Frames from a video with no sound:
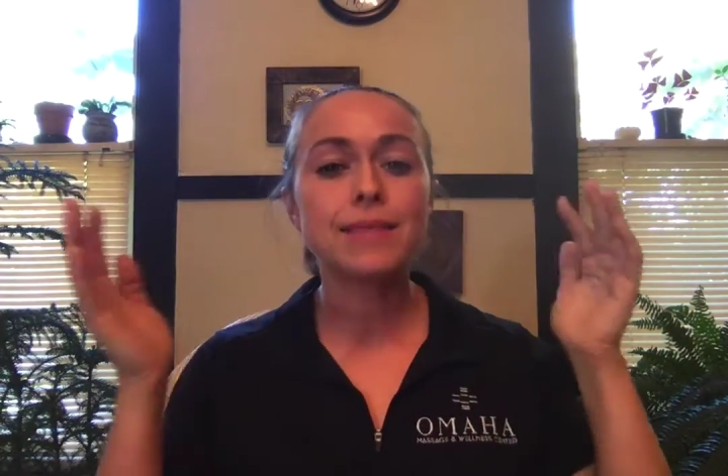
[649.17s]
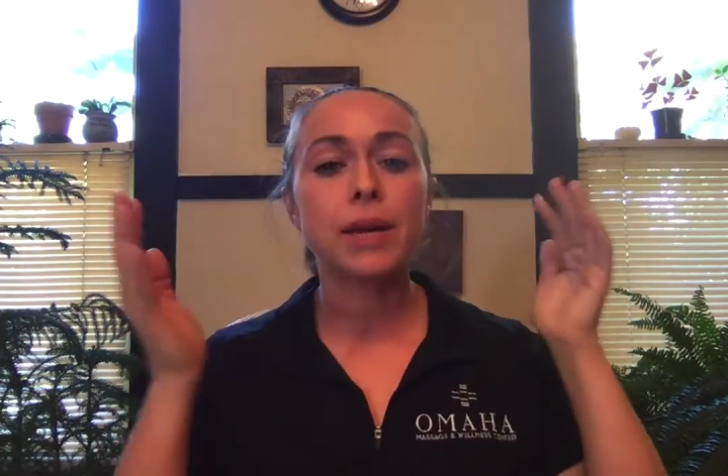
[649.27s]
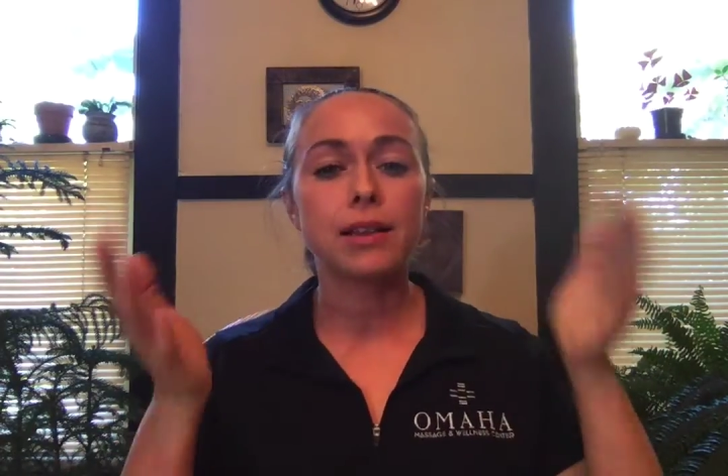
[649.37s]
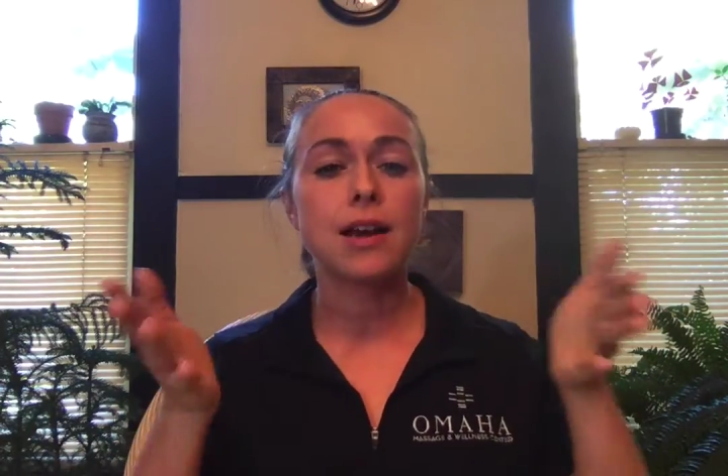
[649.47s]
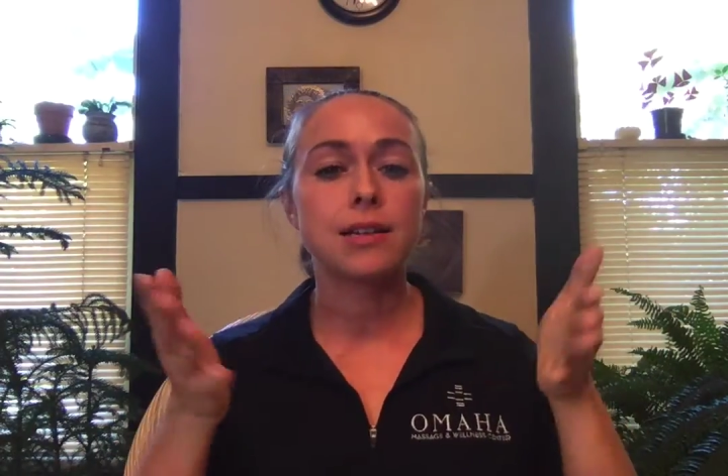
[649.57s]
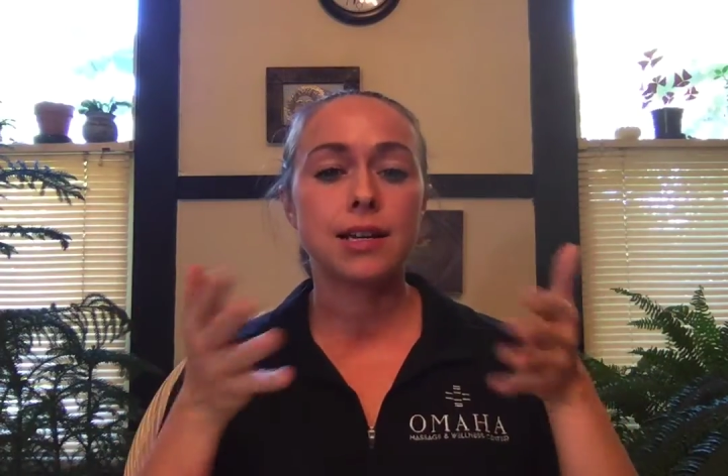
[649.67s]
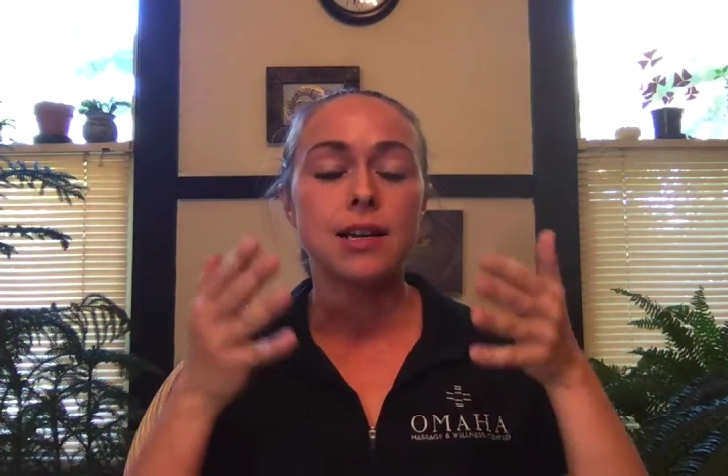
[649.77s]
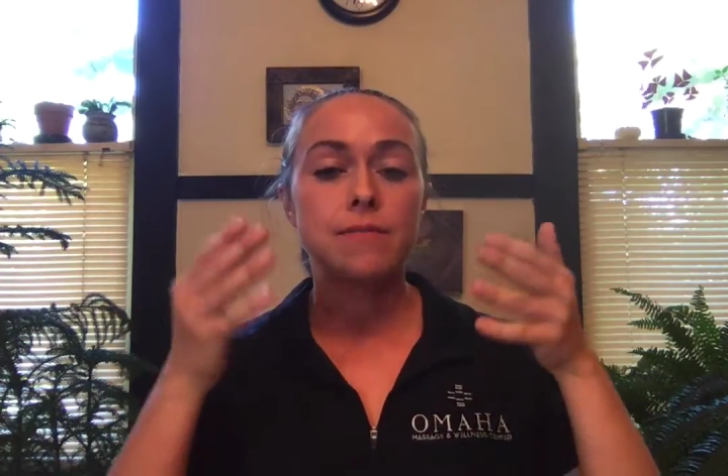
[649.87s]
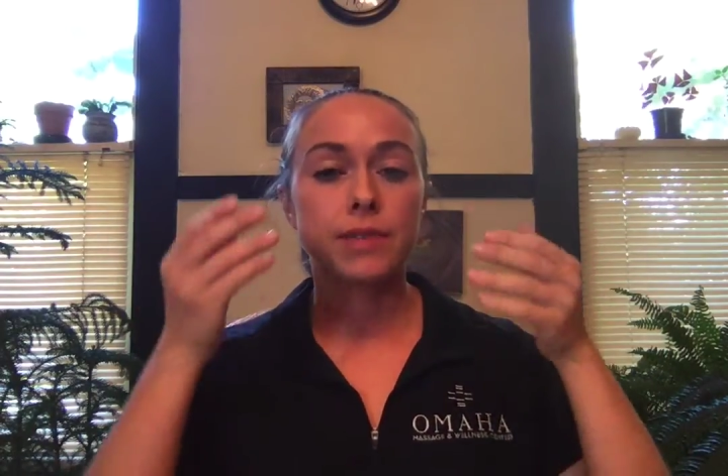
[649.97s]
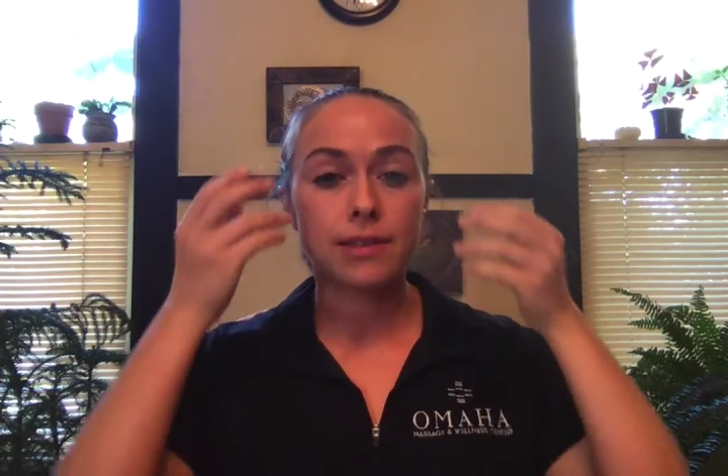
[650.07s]
but a lot of
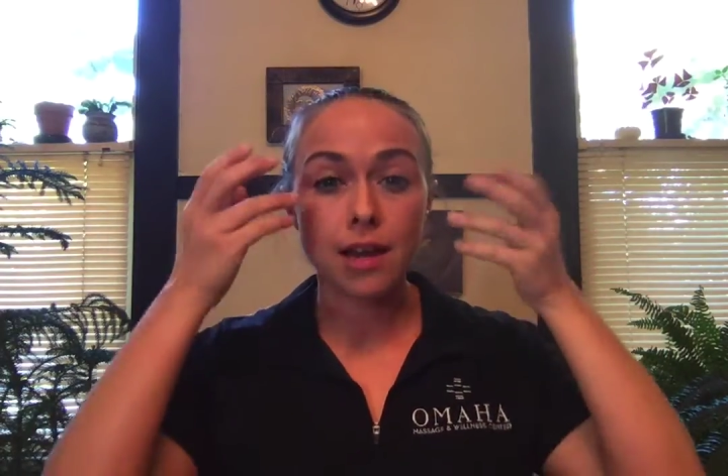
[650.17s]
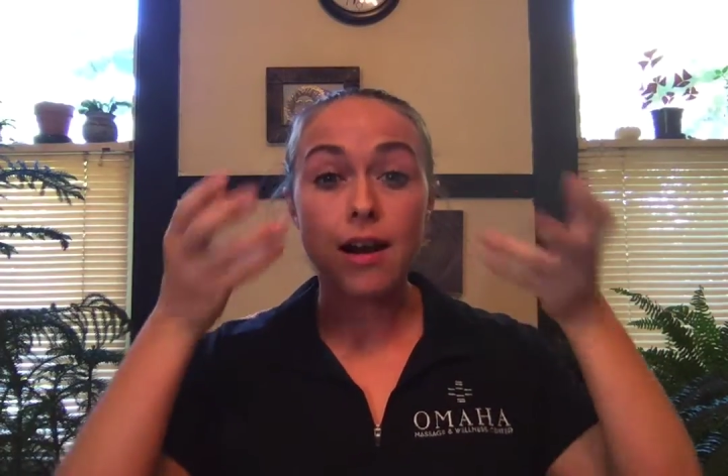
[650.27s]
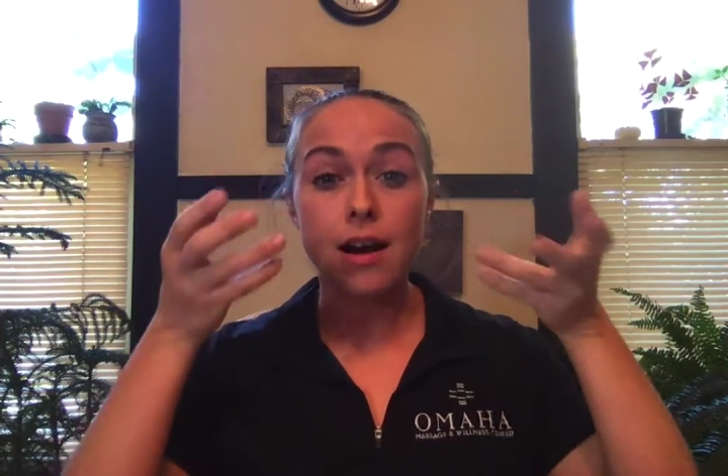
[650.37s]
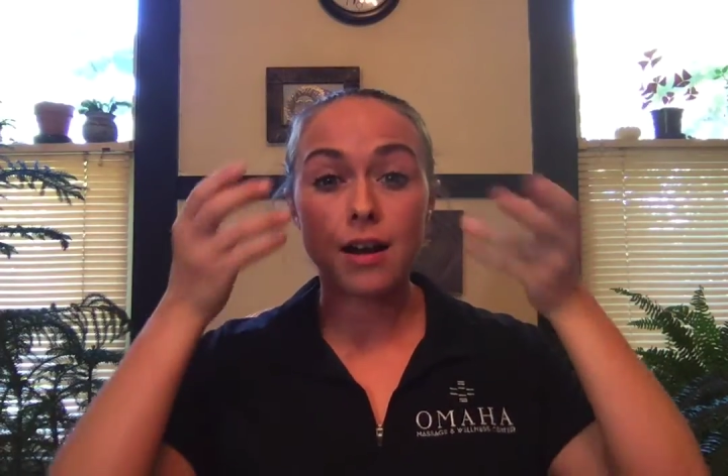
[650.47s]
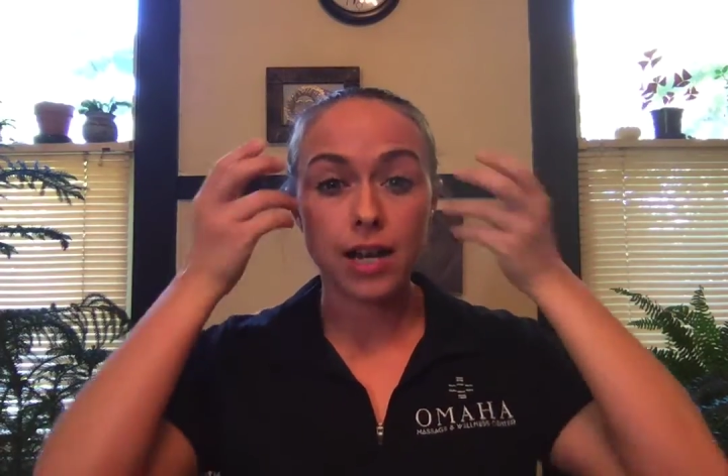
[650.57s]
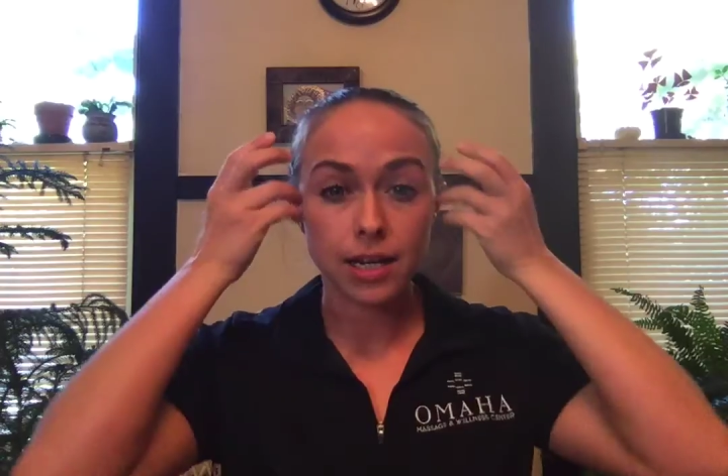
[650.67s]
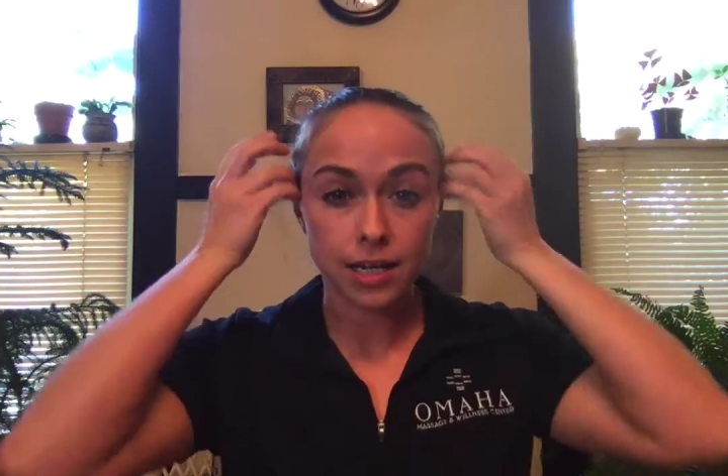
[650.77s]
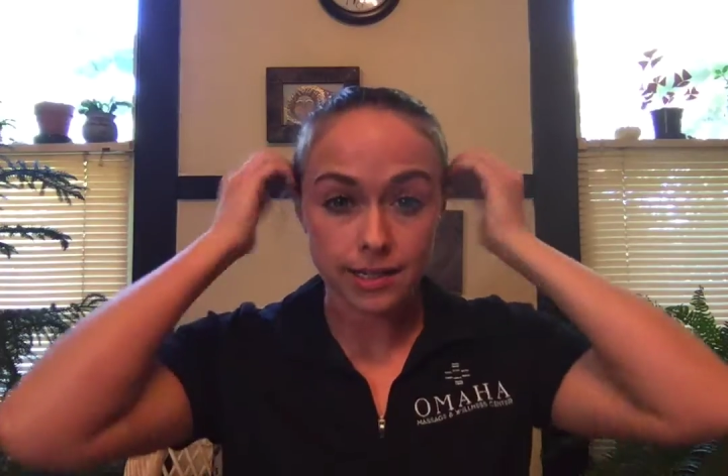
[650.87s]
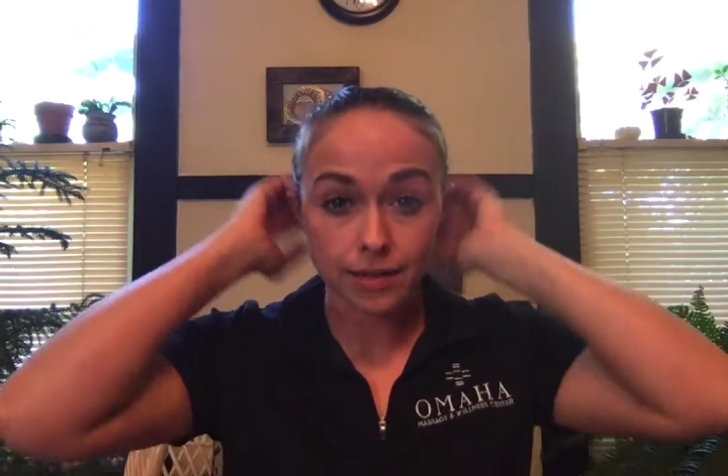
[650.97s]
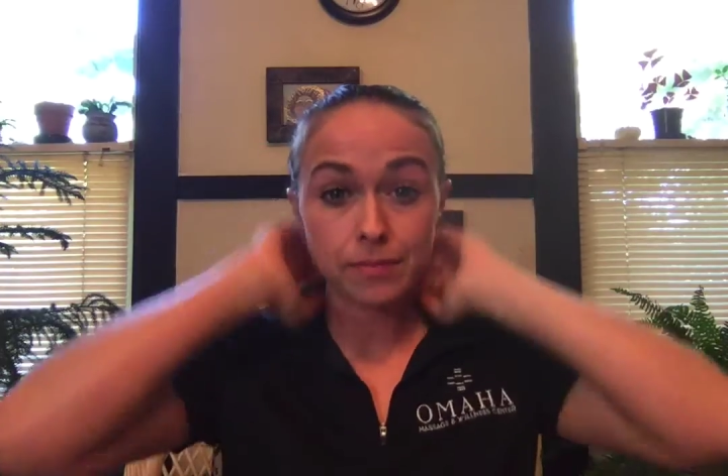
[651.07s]
times they are, and it
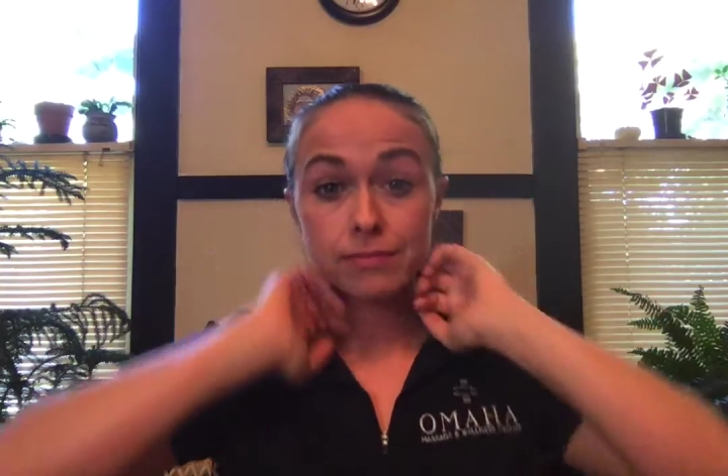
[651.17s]
is